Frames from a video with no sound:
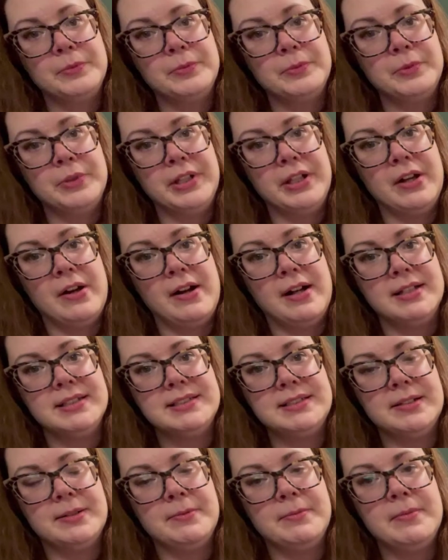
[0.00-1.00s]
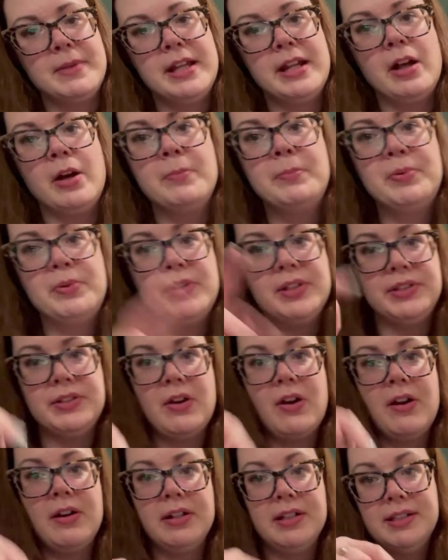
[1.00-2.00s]
Really awesome. And I'll put
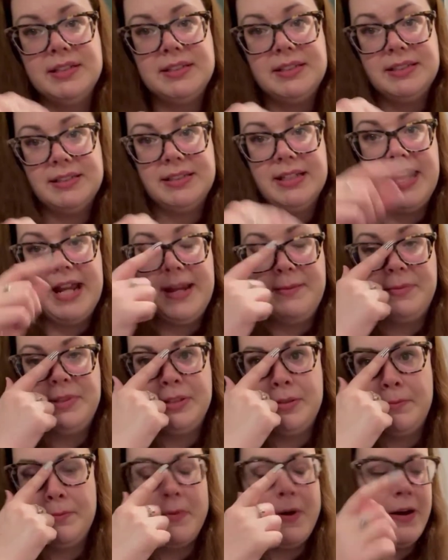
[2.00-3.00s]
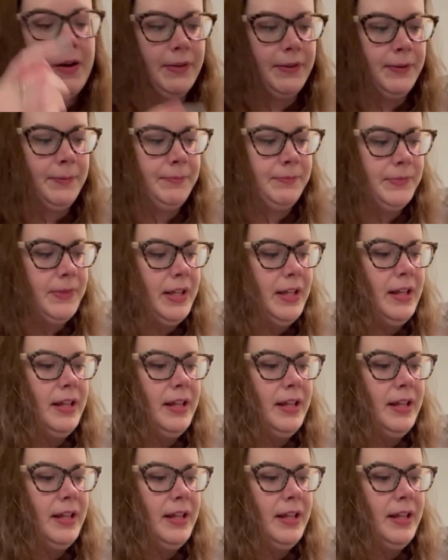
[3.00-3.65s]
the artist's name at the bottom.